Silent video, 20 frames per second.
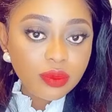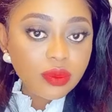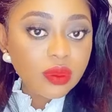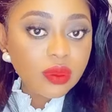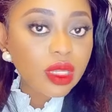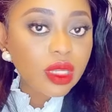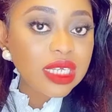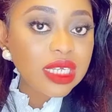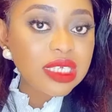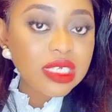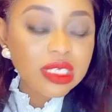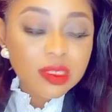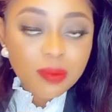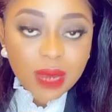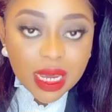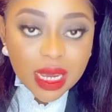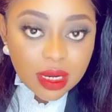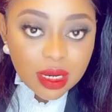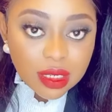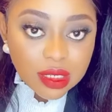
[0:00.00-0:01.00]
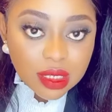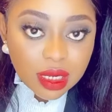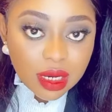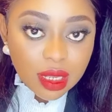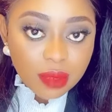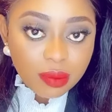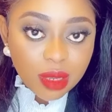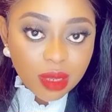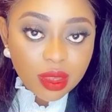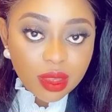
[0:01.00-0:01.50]
This is my
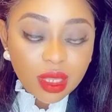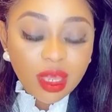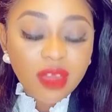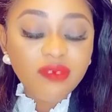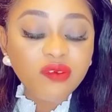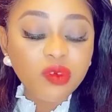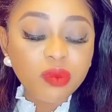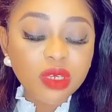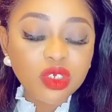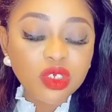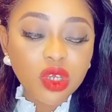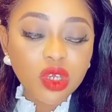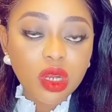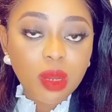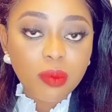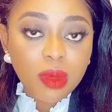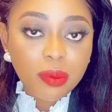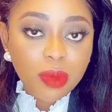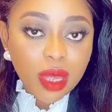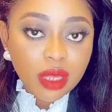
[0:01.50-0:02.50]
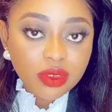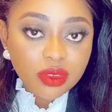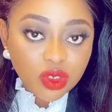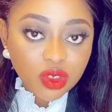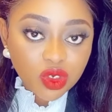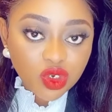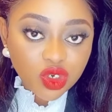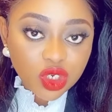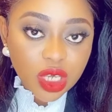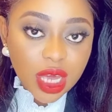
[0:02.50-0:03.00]
disclaimer. The information I'm about
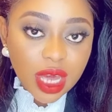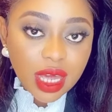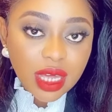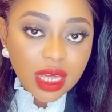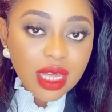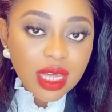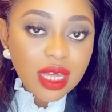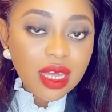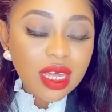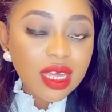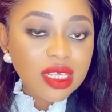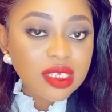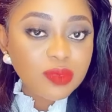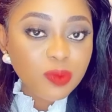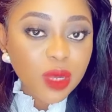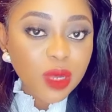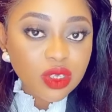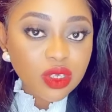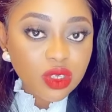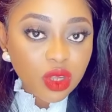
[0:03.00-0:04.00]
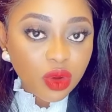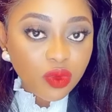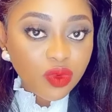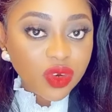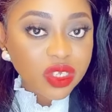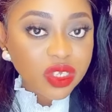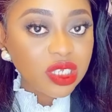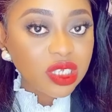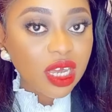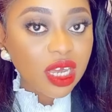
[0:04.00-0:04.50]
to share is based on
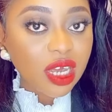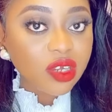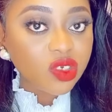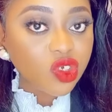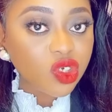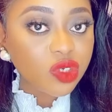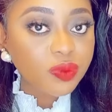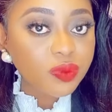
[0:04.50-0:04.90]
research.